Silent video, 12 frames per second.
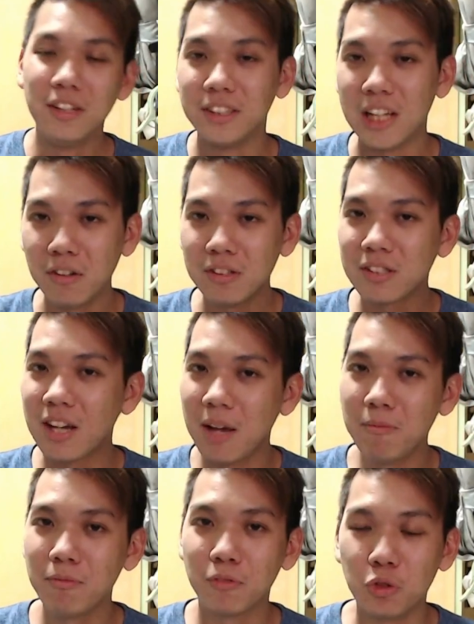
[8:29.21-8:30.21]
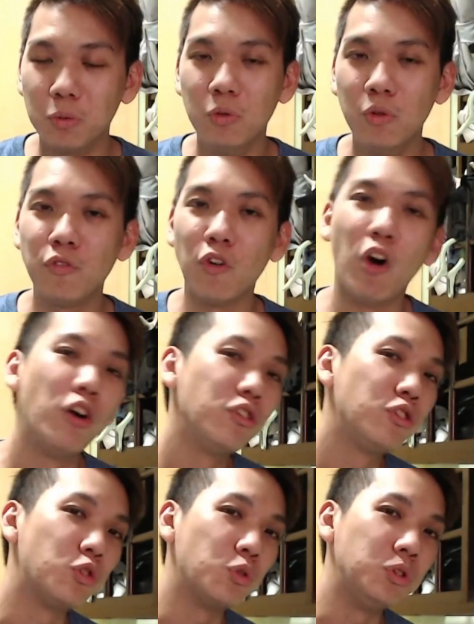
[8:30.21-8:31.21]
now time to move
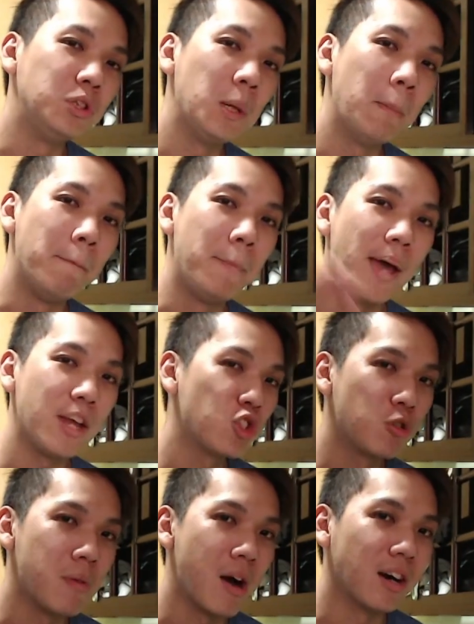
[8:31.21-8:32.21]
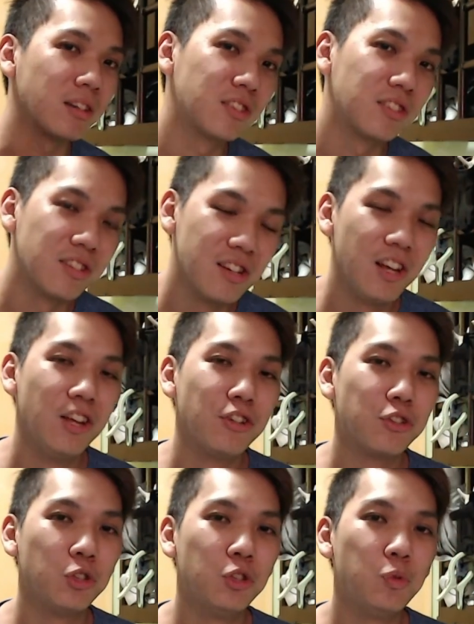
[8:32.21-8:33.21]
on to the benchmarks.
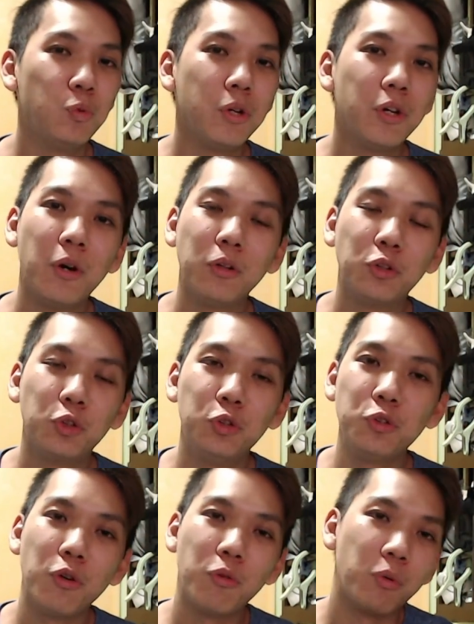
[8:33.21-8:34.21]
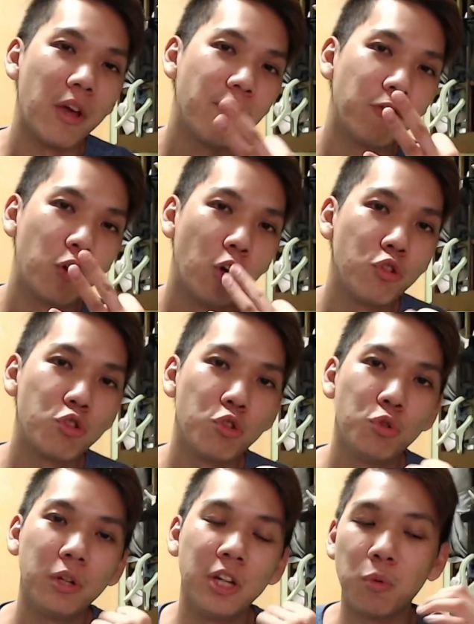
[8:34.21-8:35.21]
So we have gone
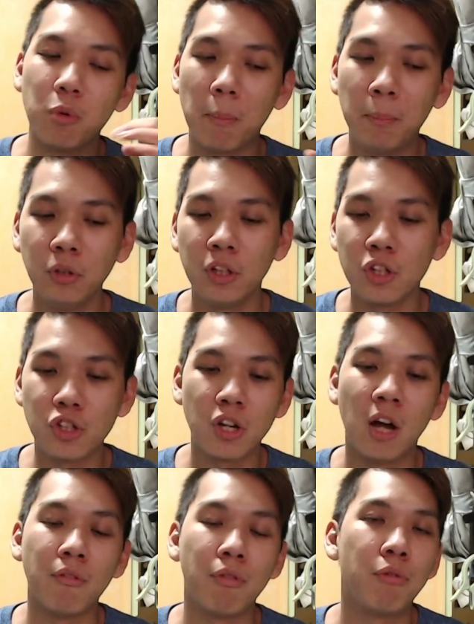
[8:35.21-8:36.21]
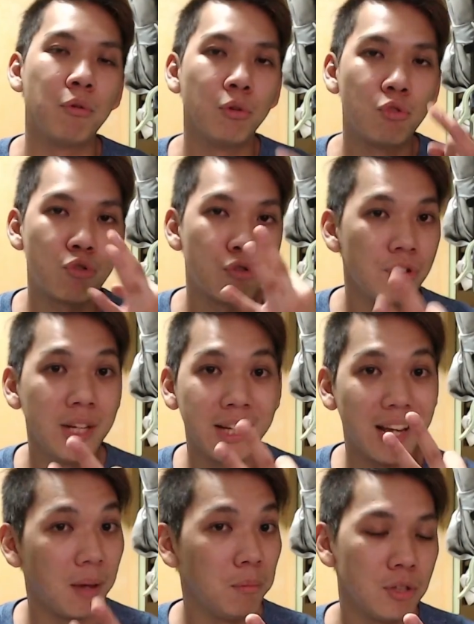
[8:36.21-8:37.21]
through, we have put each card through 3
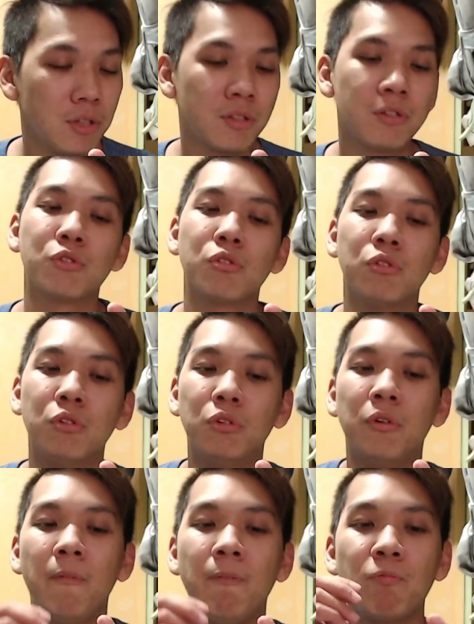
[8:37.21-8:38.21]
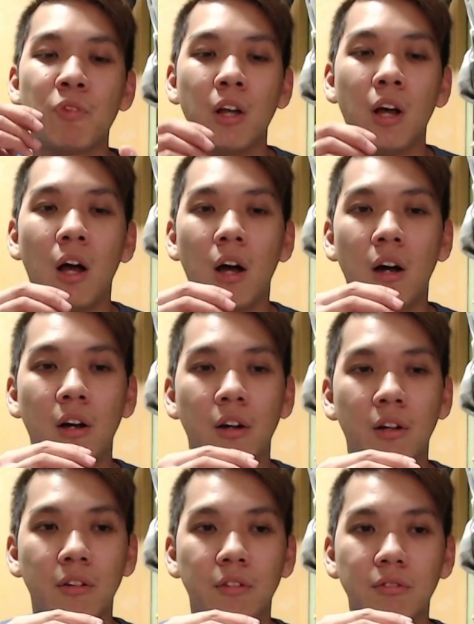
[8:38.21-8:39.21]
games. So
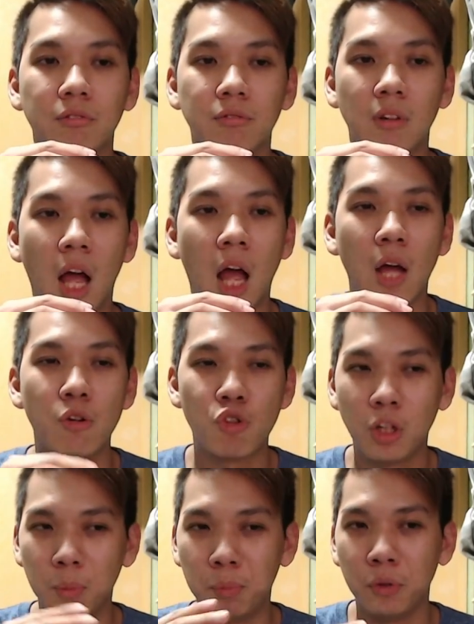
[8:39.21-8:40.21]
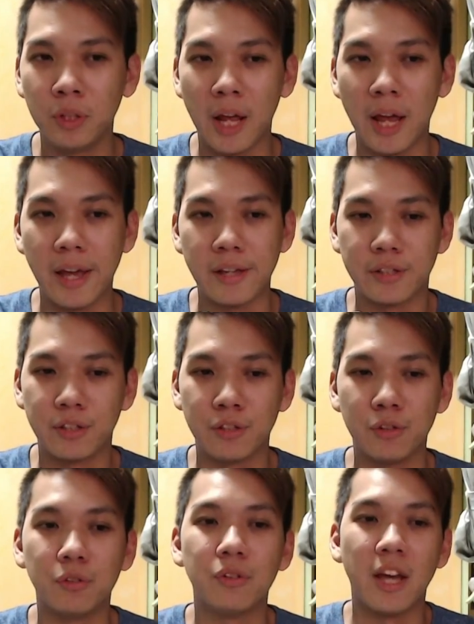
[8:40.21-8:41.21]
I try to put it as,
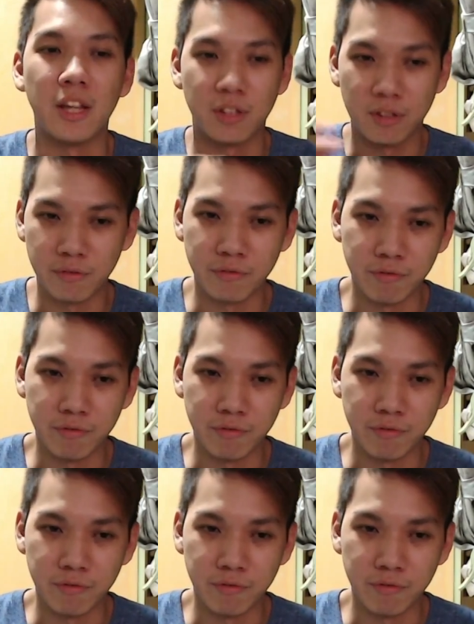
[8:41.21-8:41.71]
you know, as